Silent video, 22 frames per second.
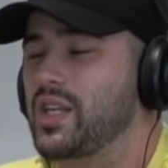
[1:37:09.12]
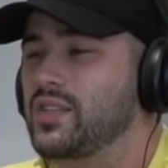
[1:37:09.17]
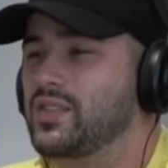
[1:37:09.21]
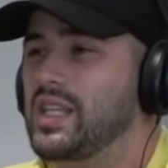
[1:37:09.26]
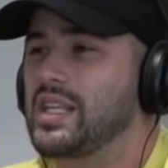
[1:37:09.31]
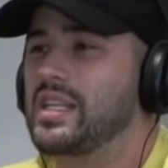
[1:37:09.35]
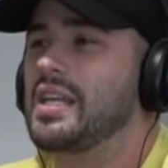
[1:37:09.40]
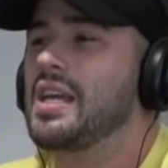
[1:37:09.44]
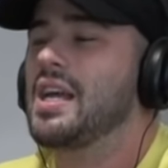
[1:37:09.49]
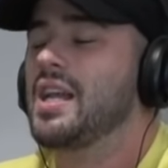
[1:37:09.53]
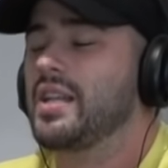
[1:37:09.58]
because
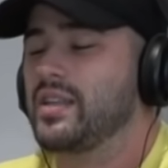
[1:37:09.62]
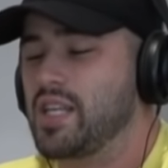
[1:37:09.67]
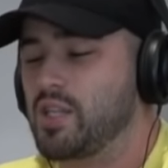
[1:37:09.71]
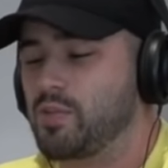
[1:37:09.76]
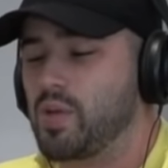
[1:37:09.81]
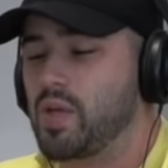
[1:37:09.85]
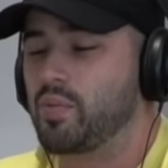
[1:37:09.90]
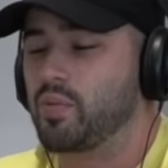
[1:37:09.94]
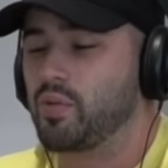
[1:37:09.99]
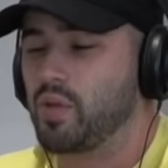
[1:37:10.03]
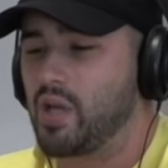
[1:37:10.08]
yeah. like these
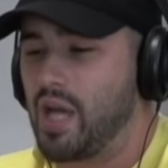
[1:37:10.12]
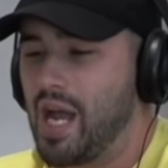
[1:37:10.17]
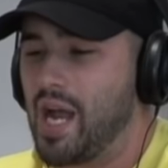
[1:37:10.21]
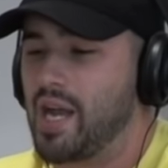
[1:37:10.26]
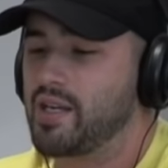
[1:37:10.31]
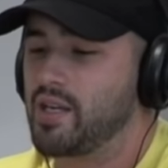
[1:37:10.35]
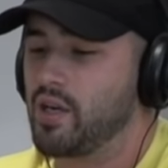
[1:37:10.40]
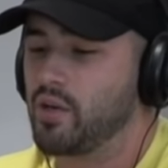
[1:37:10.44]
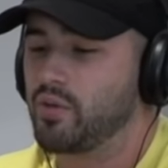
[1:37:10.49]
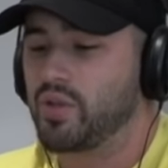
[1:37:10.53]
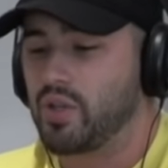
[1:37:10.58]
people, I
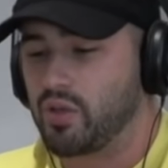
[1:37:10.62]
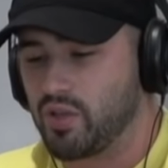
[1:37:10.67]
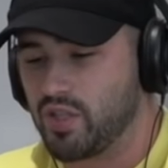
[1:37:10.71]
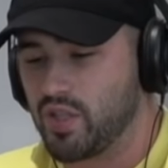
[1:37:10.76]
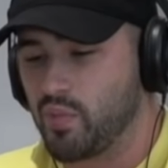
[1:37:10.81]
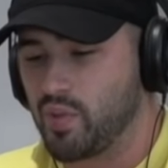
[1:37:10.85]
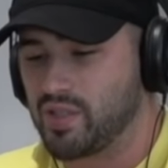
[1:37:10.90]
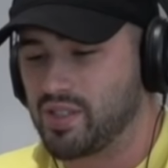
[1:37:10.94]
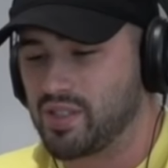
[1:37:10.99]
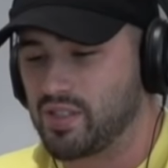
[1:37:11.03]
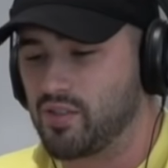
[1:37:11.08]
know they're in the
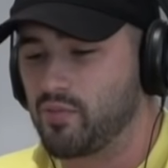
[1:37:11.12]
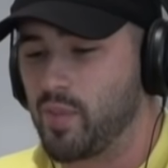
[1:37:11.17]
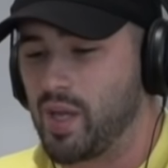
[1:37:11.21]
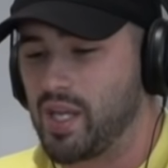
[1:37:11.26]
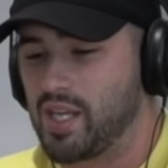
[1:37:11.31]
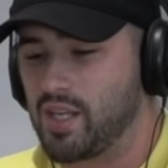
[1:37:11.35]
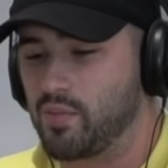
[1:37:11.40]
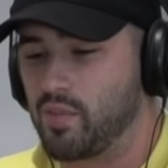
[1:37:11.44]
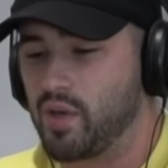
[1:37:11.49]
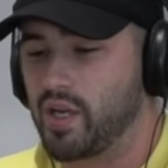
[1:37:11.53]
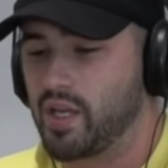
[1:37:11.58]
business of
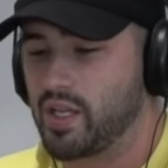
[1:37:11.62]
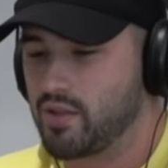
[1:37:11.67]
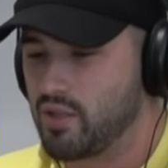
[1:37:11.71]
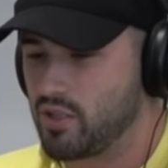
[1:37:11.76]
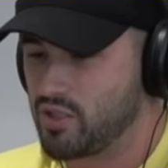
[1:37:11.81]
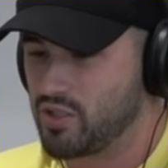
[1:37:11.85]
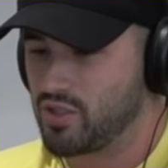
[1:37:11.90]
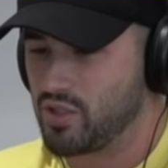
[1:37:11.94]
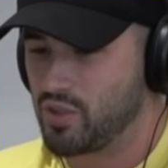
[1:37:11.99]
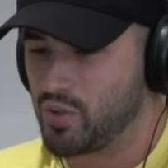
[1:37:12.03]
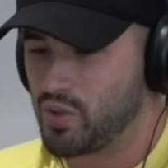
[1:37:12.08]
making money. They're
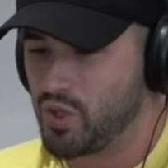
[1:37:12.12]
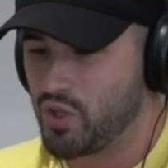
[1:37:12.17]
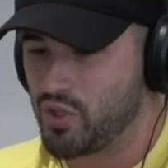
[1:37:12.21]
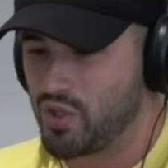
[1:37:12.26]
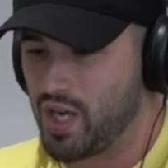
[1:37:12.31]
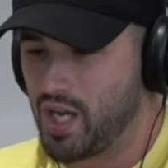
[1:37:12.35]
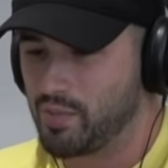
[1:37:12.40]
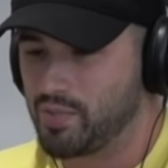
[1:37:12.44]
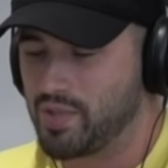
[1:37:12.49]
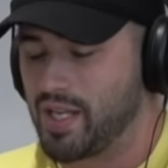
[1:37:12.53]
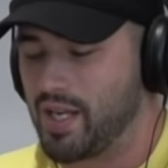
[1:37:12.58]
just doing their
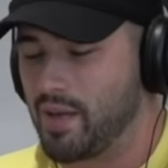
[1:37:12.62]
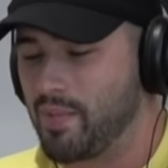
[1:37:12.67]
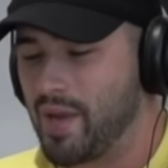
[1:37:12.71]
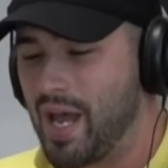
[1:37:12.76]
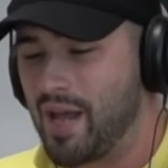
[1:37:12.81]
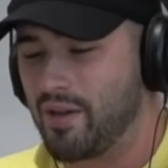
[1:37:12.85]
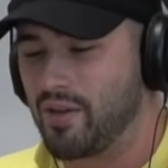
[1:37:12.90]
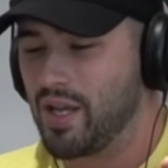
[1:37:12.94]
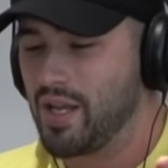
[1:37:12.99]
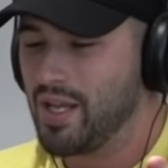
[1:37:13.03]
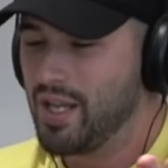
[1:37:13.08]
jobs, and I'm
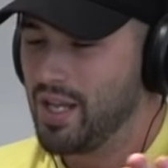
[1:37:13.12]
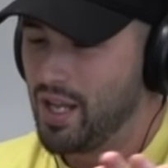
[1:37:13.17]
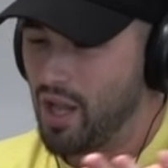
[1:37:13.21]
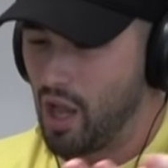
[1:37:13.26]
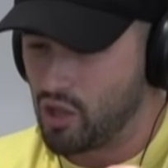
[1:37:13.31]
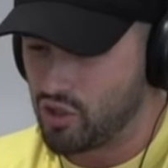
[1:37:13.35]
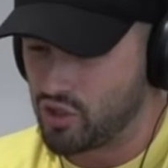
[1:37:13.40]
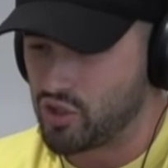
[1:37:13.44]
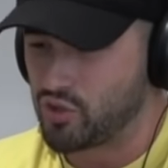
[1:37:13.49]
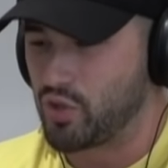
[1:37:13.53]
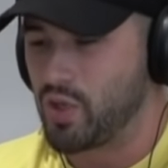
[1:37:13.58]
not
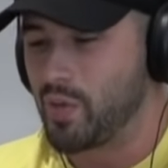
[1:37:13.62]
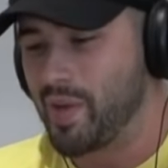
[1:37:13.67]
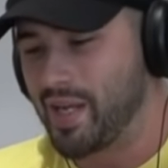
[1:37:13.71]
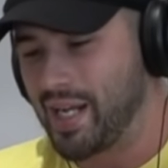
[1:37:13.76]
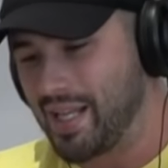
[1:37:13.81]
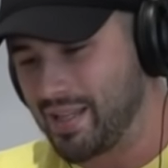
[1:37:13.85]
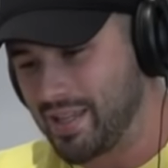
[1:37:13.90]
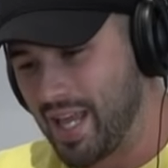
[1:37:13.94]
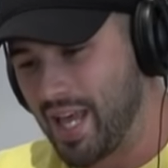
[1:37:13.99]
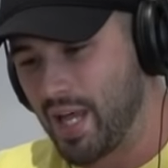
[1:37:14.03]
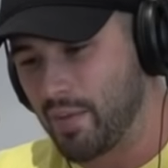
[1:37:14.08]
screaming
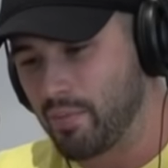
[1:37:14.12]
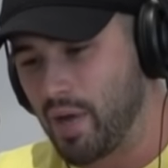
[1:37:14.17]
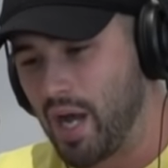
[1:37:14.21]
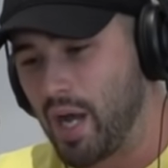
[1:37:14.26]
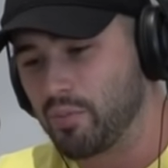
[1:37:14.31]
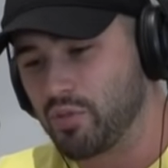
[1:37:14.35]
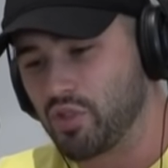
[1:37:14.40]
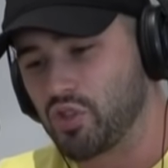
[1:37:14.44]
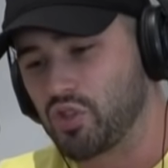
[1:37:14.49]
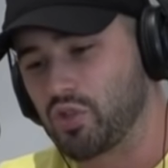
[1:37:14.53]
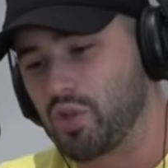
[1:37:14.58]
at them.
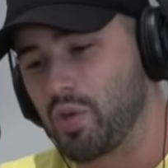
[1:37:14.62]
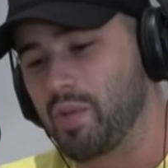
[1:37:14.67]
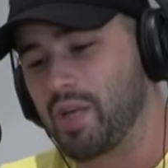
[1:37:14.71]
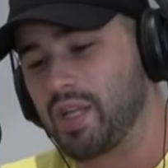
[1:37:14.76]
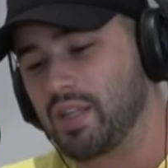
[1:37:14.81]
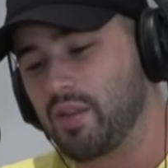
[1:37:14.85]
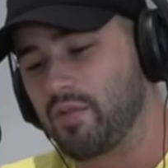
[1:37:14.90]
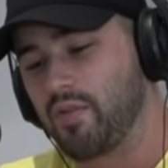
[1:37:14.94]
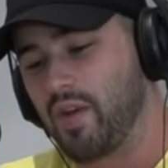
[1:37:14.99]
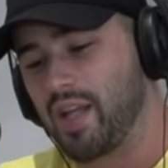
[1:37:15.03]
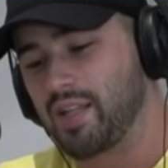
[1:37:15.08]
I'm just screaming at
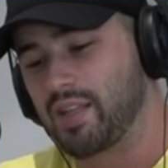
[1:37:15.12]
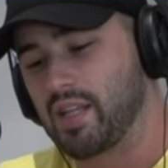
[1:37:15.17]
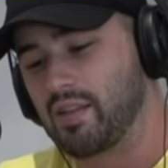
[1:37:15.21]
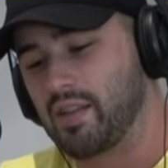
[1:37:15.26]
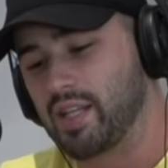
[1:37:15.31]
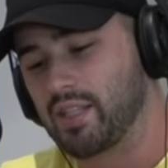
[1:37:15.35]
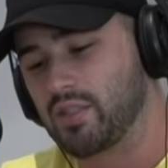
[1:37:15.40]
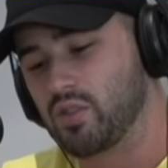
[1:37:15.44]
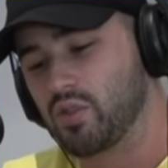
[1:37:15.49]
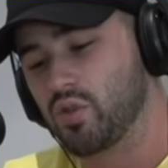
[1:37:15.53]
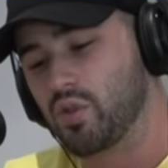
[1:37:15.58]
the fact that
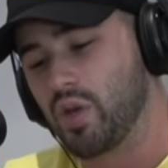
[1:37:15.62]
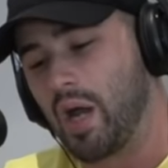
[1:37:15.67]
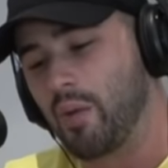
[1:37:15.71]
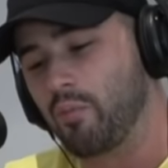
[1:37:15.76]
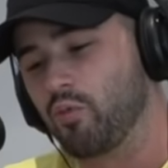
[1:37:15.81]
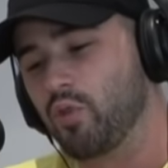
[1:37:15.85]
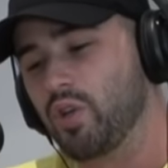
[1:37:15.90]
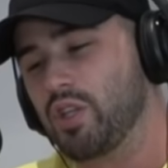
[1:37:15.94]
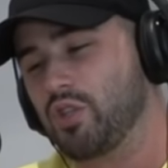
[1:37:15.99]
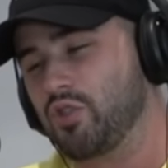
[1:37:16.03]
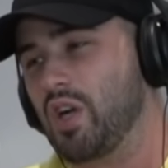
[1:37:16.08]
like, dude,
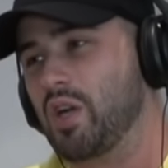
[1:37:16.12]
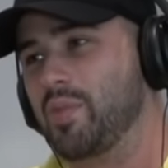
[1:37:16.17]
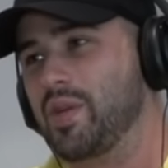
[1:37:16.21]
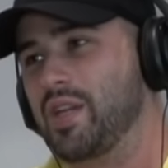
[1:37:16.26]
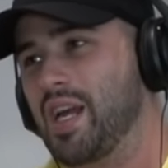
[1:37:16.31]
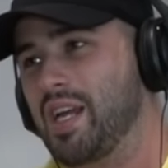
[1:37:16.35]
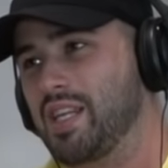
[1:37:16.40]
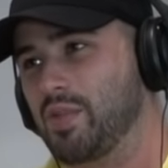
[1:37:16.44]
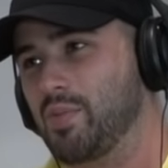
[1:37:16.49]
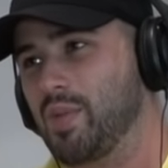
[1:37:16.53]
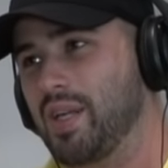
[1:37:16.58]
I'm really trying to be
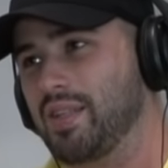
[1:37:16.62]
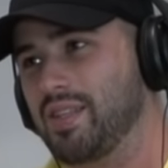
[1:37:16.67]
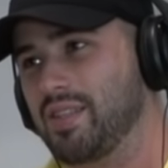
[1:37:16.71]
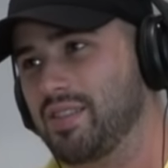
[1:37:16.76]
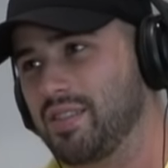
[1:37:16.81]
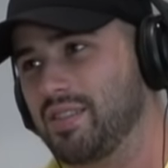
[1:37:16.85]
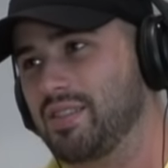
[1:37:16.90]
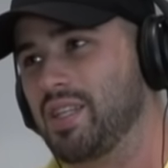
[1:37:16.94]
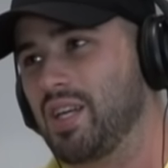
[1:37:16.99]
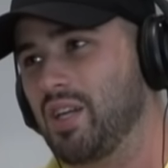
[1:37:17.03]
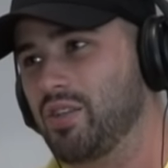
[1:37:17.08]
nice about this
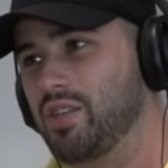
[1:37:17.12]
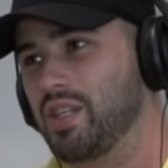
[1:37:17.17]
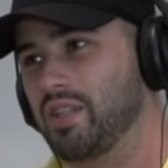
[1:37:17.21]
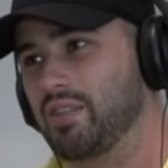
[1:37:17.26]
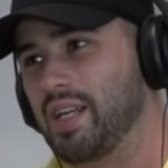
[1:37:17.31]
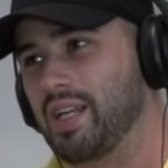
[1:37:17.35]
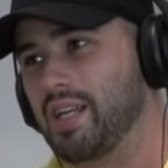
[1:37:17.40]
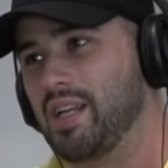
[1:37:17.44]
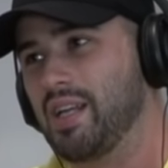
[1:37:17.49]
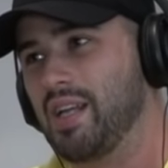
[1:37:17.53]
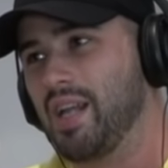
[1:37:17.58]
and tell you
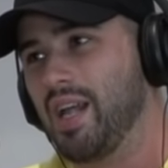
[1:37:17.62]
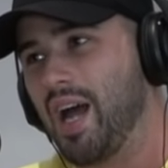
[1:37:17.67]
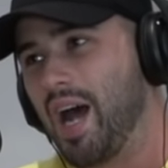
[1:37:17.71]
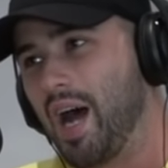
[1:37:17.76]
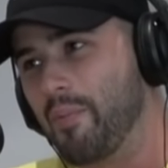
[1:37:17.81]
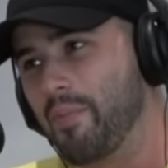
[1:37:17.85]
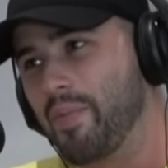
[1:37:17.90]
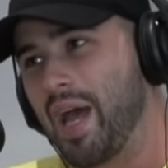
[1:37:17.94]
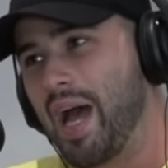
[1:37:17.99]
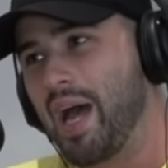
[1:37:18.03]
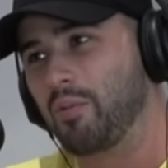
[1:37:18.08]
like
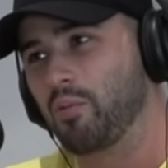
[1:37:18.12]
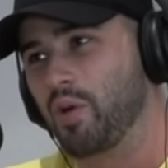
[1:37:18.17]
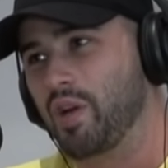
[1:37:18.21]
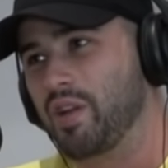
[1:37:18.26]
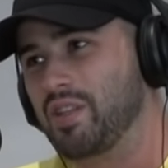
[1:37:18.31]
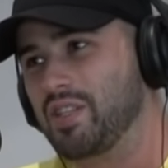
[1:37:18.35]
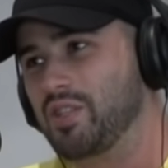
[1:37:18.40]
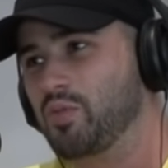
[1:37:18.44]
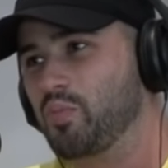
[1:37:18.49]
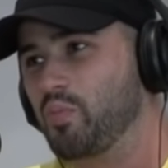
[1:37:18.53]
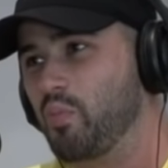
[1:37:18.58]
I'm not one of
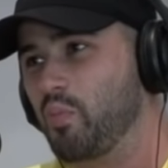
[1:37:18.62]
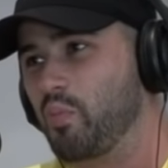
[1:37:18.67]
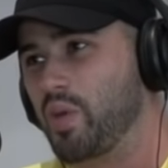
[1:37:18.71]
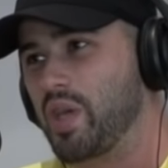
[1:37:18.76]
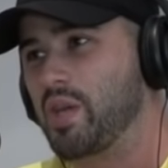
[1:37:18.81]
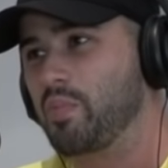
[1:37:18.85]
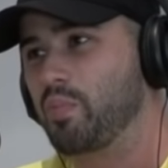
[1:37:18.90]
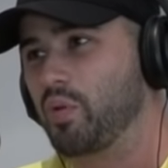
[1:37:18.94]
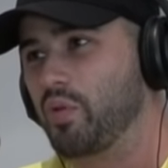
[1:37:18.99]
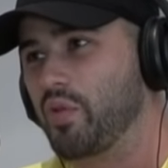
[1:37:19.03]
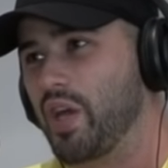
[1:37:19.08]
these
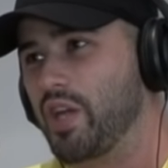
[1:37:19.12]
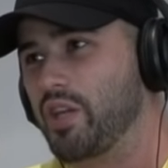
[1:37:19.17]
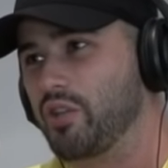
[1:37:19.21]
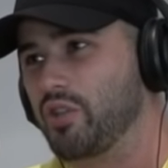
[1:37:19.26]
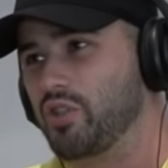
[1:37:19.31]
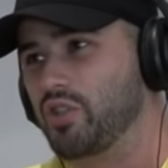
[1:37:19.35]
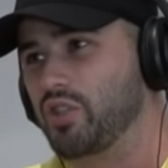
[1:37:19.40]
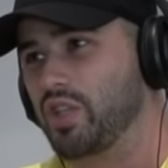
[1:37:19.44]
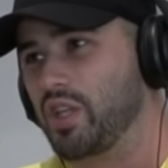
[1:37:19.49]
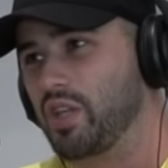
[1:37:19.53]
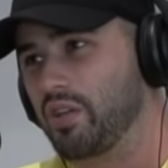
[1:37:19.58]
people that you're
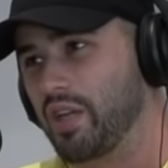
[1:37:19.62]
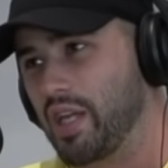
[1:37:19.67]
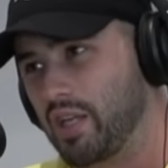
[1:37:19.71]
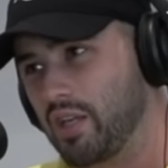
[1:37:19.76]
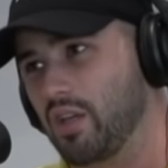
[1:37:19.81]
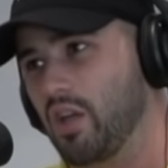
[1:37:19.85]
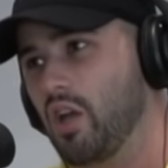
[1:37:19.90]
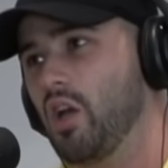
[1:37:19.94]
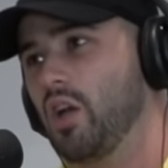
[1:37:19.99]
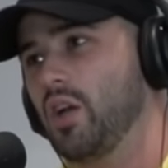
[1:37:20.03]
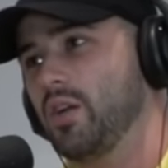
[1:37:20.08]
just gonna like
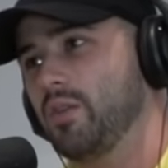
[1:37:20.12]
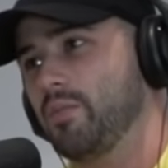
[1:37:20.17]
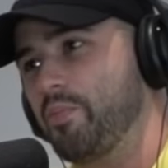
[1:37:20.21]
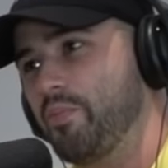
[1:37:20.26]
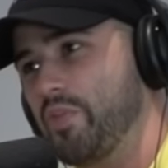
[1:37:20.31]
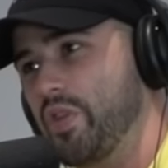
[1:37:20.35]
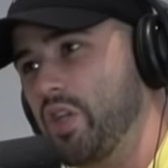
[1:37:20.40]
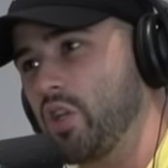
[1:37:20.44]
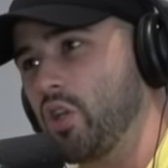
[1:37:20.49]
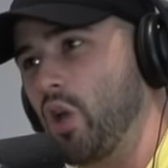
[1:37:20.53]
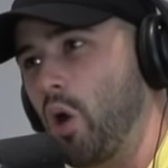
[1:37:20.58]

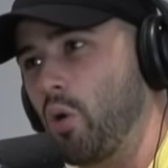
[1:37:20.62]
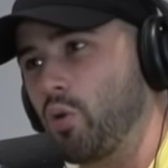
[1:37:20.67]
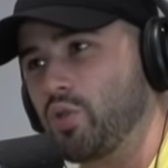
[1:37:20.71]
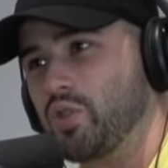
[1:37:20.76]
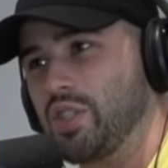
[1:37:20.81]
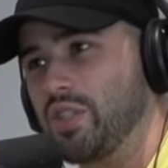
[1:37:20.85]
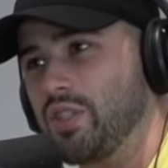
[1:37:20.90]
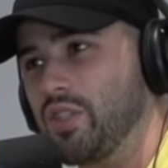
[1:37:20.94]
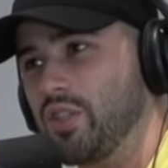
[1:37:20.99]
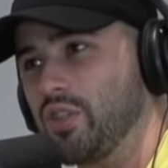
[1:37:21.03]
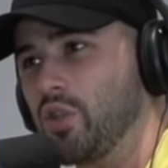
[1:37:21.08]
coax
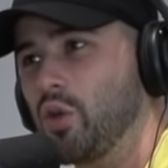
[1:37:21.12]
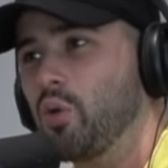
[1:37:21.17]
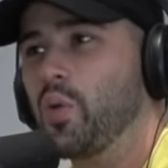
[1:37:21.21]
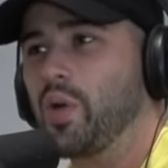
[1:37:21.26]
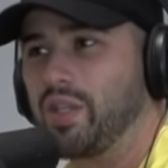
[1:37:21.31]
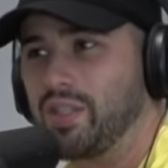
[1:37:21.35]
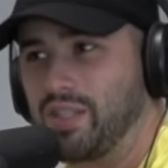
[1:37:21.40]
into doing